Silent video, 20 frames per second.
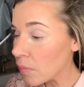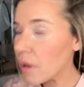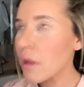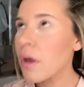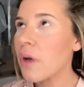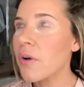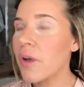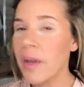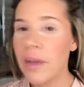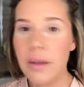
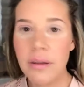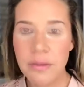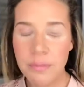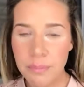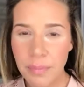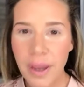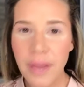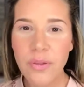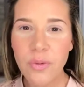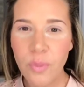Okay,
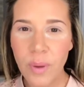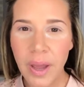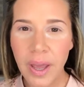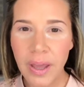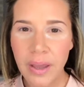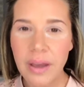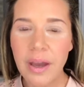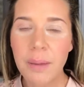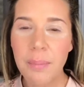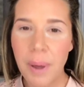by the
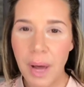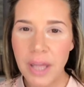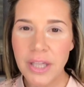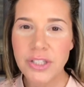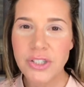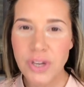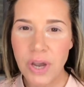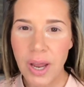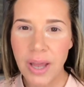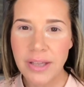way,
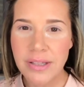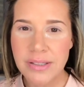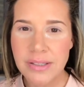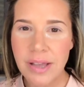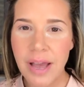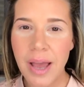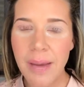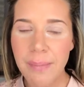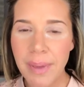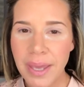apologize.
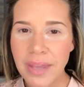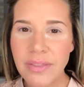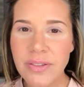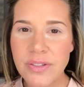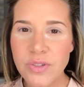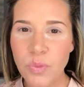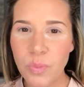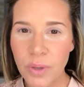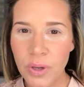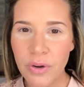I make
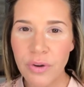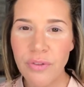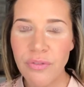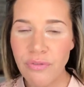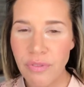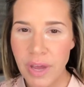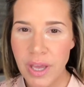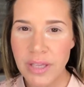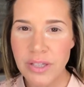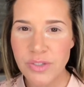this weird
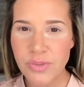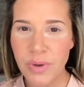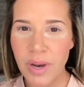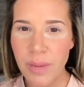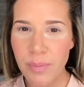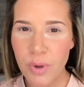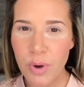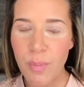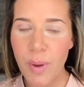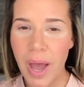face when I
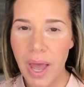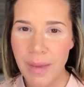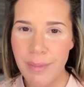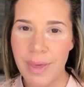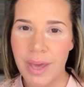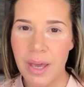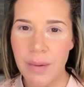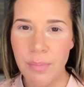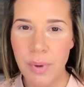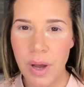put my
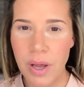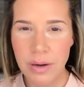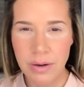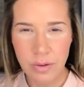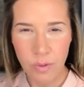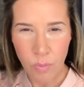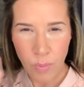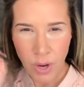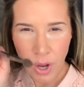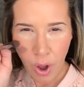makeup on.
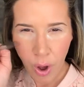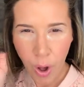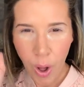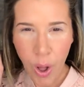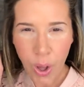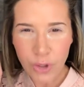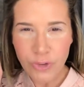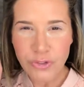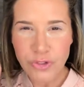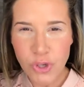We
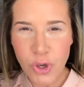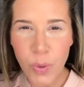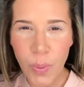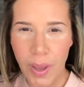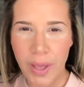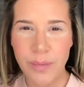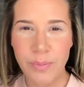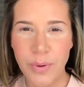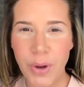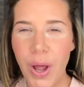all do
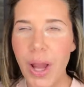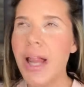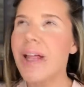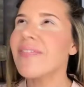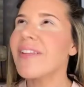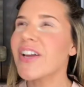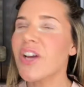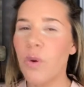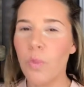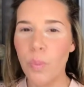it. We all have
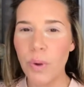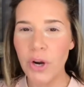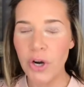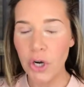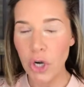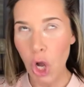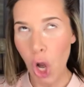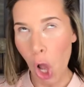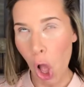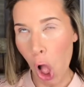like a
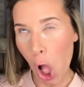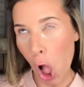weird...